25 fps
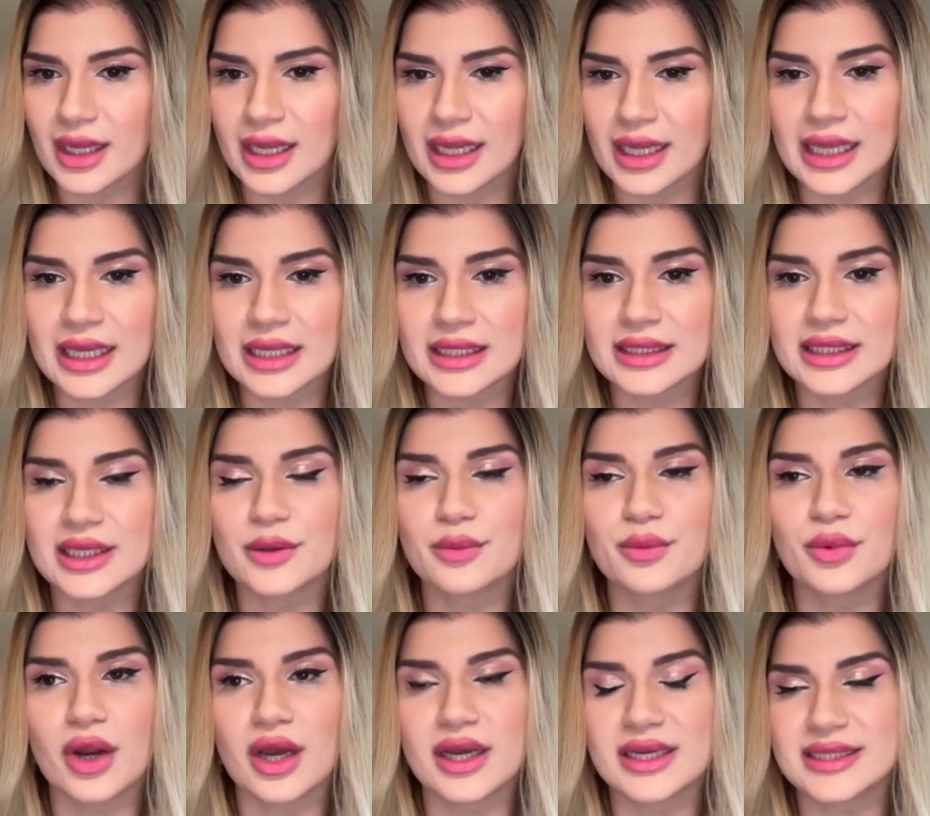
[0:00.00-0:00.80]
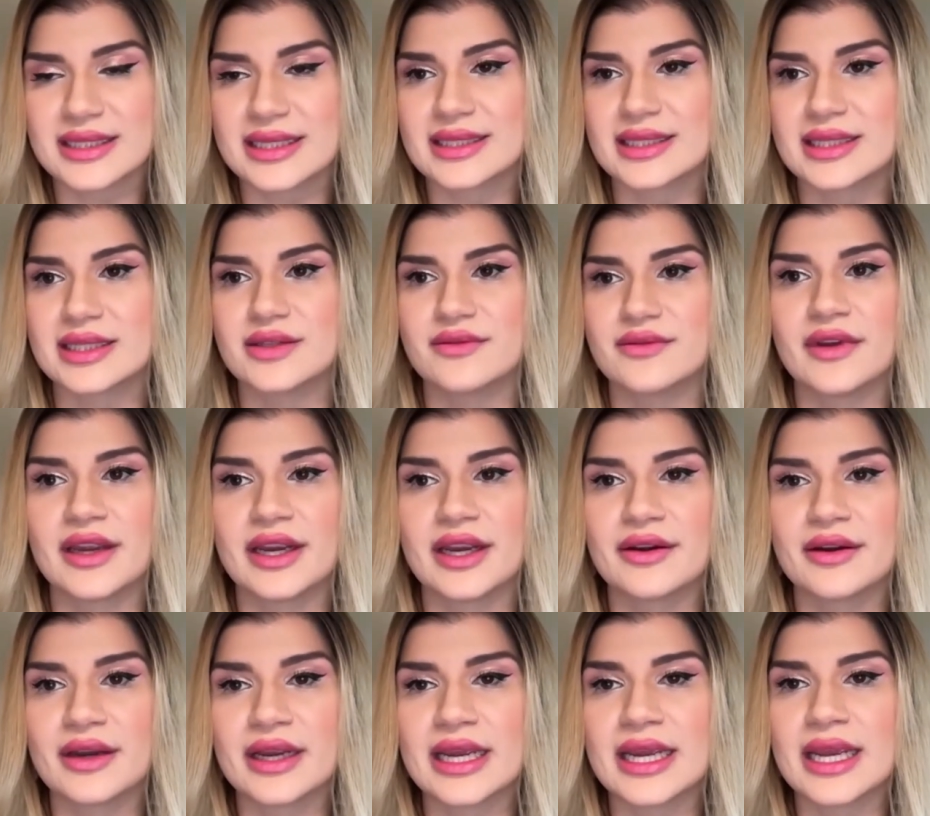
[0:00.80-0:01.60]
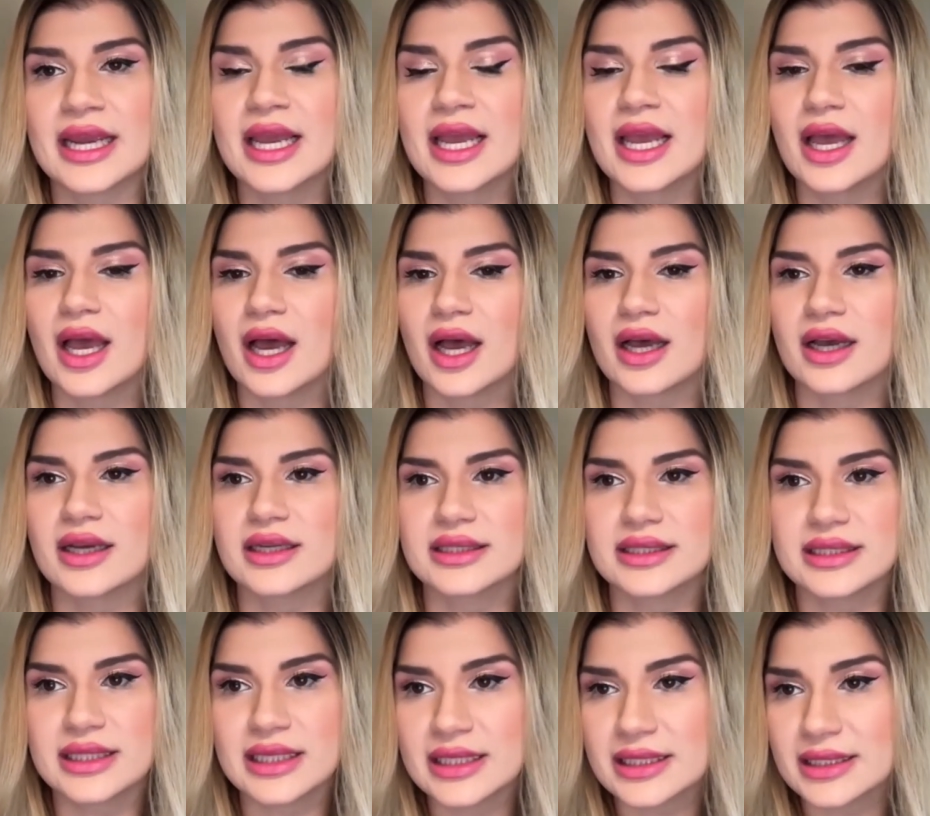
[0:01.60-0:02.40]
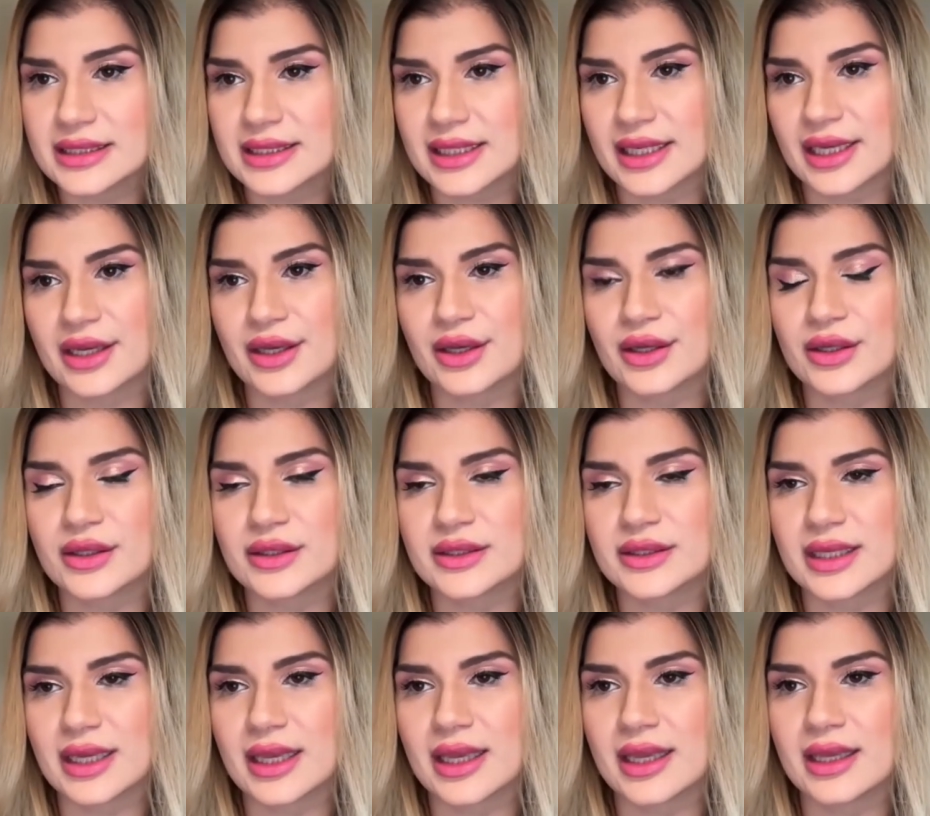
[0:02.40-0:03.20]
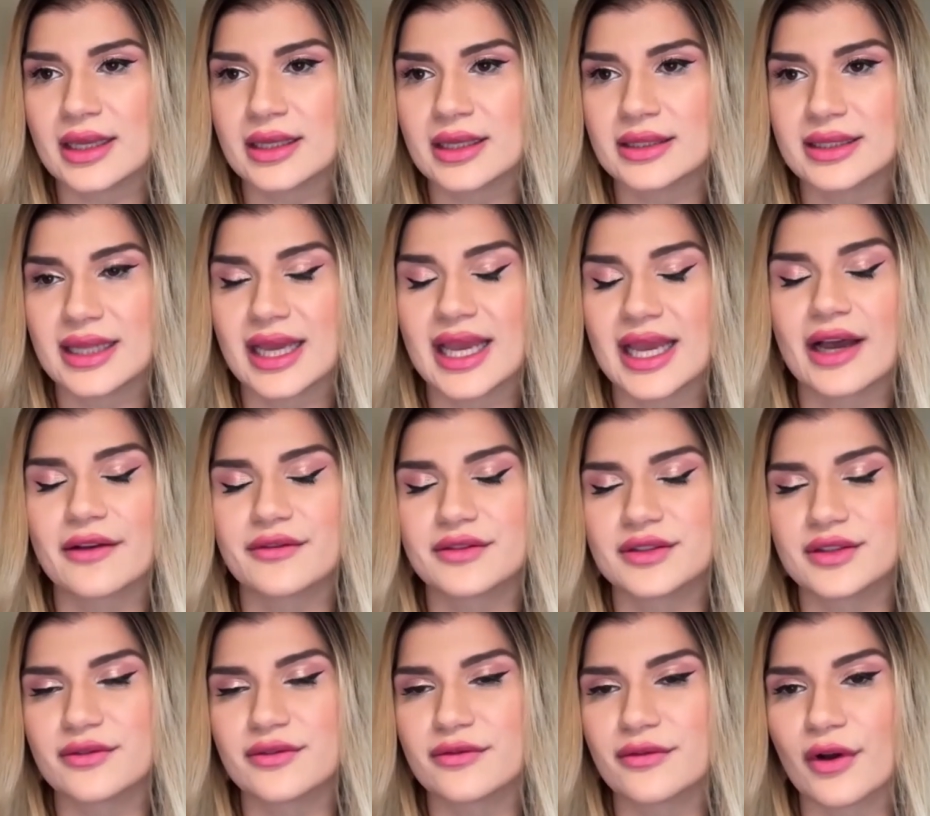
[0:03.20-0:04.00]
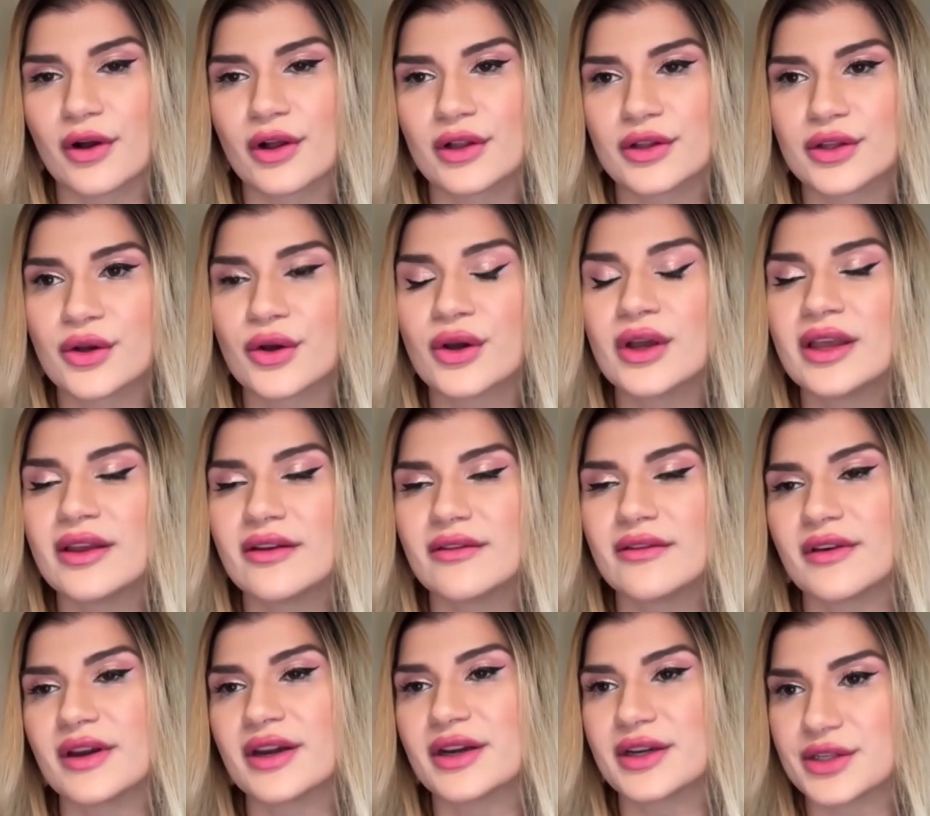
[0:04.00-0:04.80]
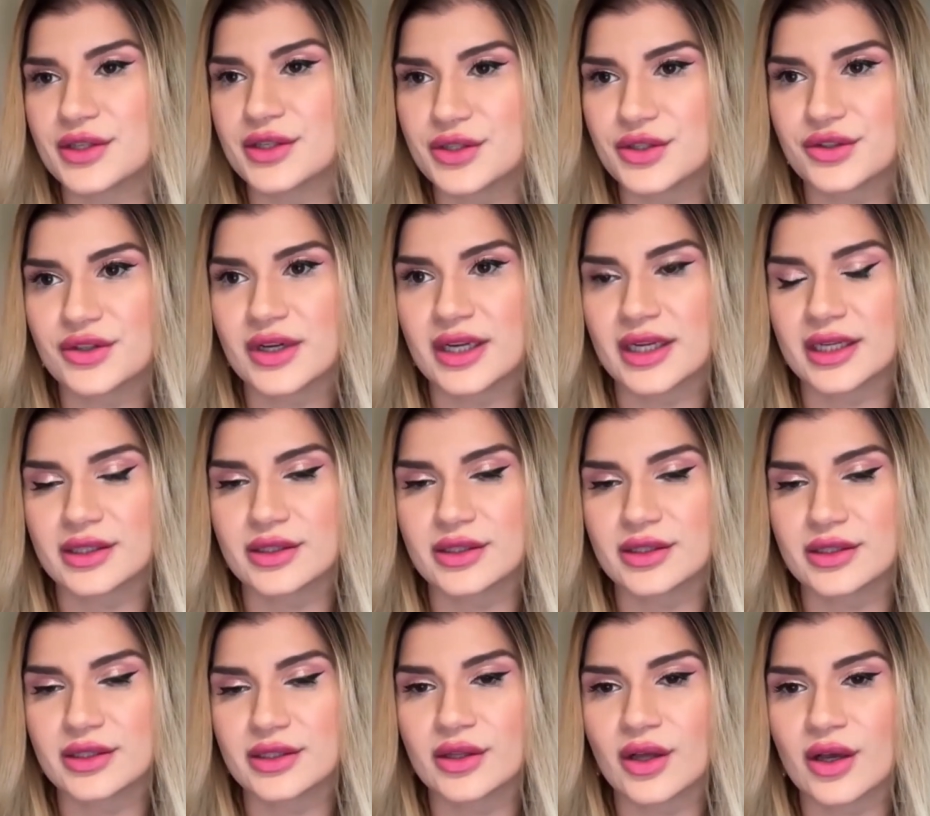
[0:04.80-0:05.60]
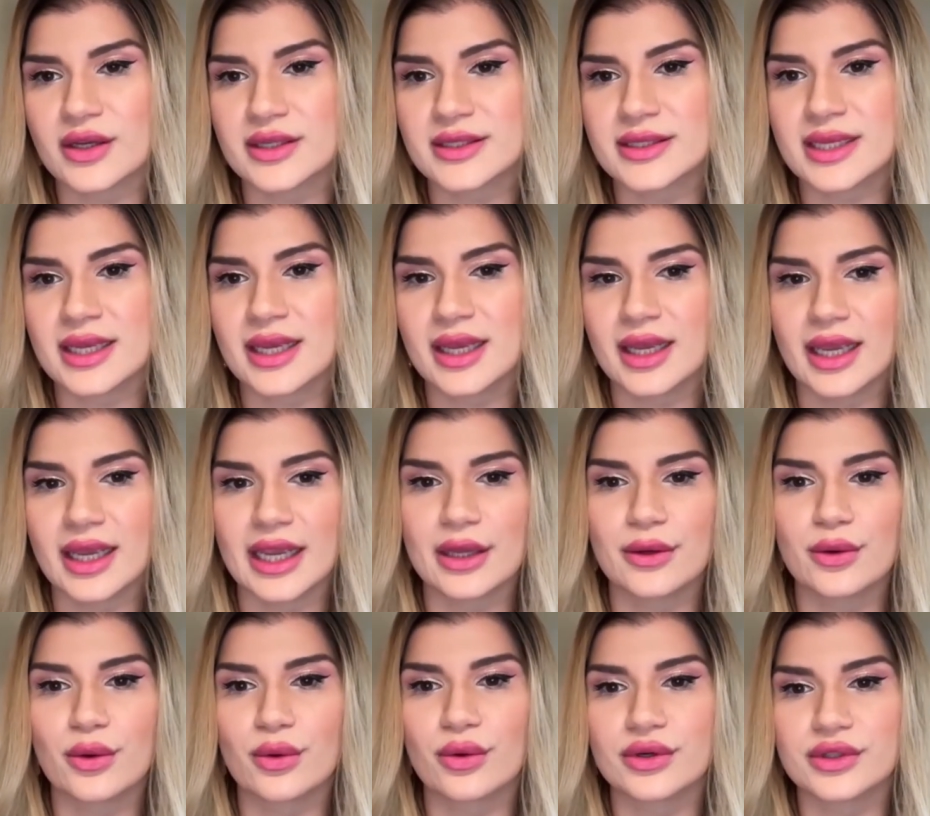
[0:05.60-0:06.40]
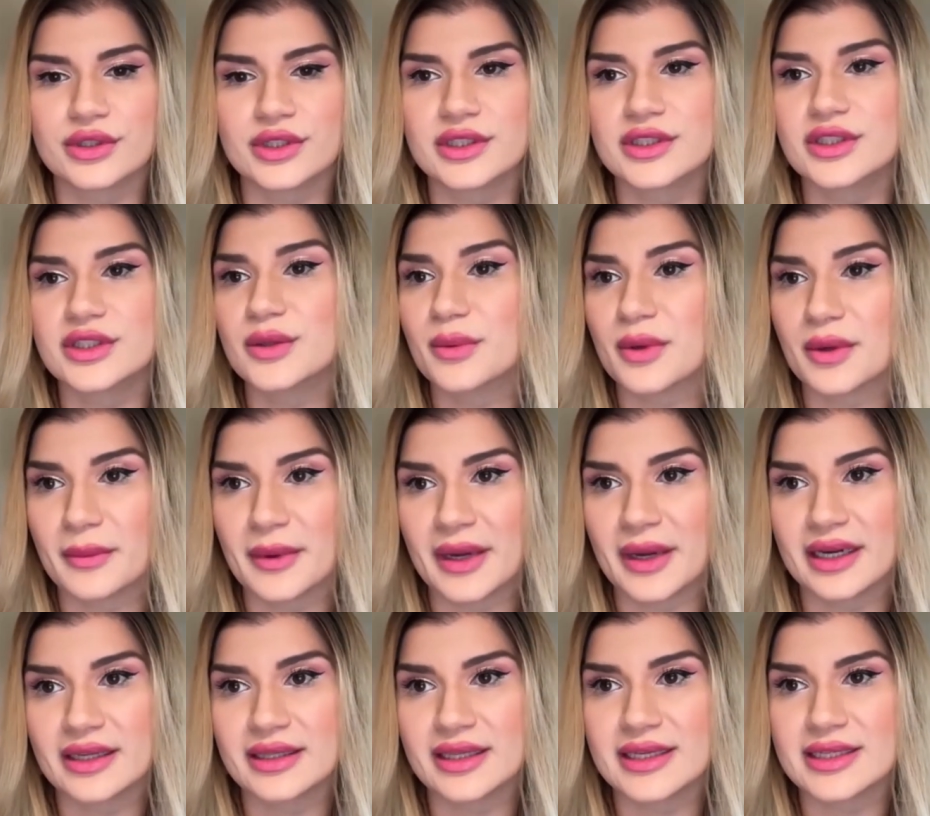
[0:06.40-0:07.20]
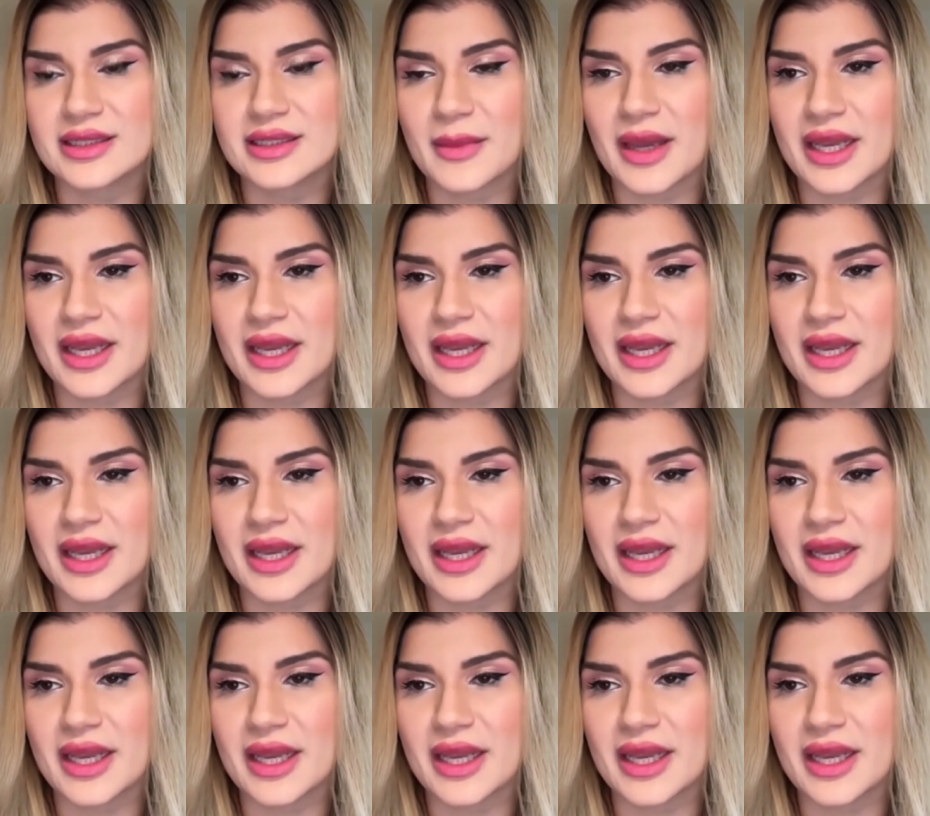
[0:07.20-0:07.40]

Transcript: and their process is very detailed, and they have to follow very strict laws in order to prepare these